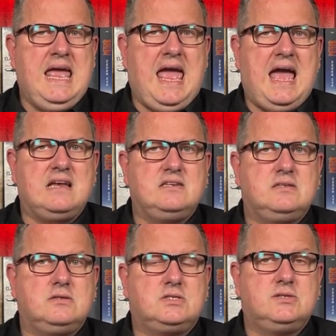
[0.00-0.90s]
and
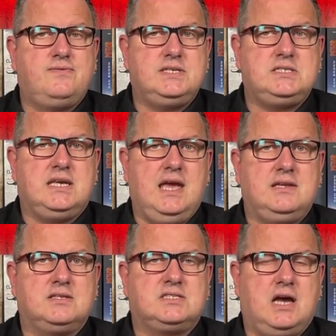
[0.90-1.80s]

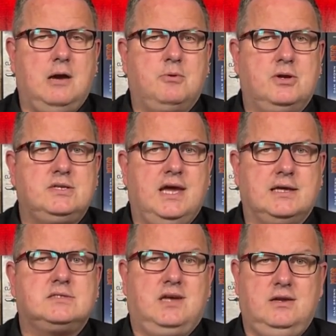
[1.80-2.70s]
sophisticated cyber
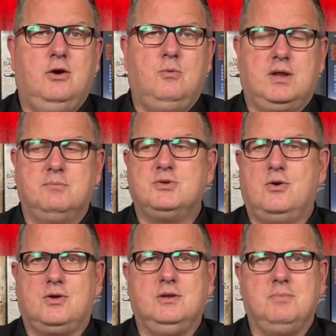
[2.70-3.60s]
attacks. I know what I'm
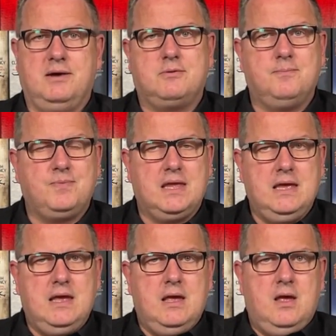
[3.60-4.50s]
talking about.
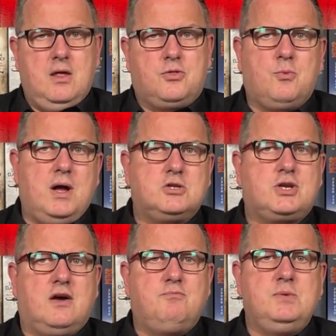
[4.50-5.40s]
The Welsh
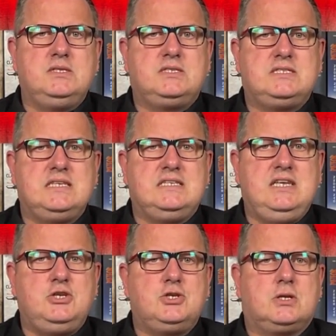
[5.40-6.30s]
Government's
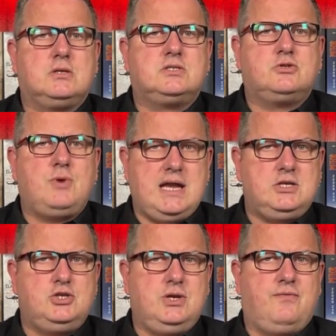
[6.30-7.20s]
digital
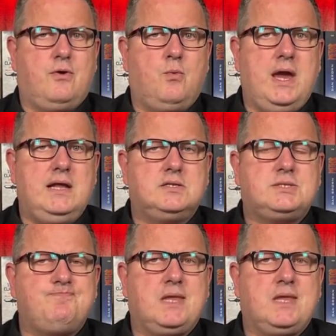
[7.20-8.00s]
strategy for Wales